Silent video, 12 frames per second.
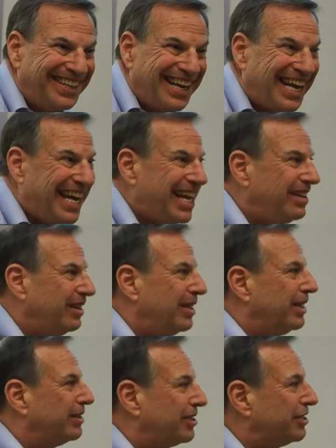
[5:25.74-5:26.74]

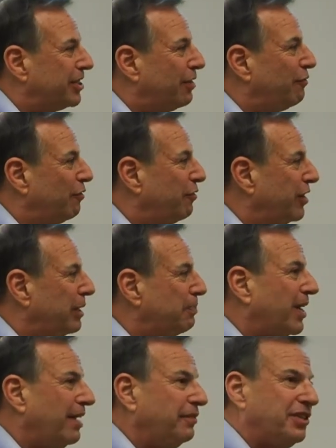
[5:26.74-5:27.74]
And it's a self-fulfilling
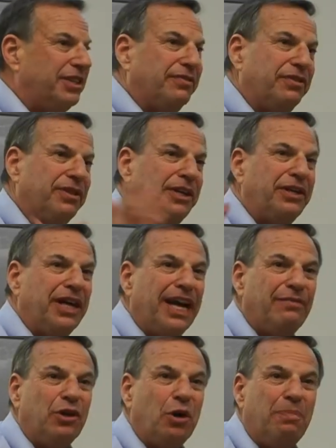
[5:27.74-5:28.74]
prophecy. If you think you
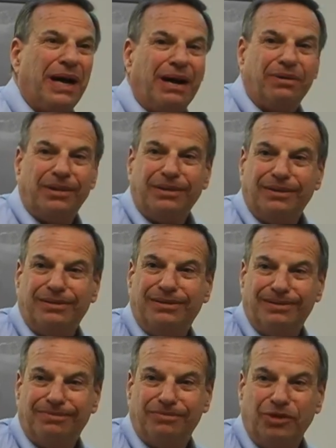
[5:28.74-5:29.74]
have no power,
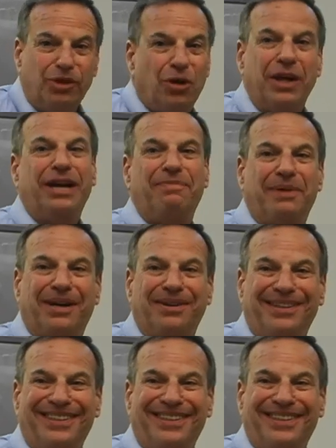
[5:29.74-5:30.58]
you don't have power.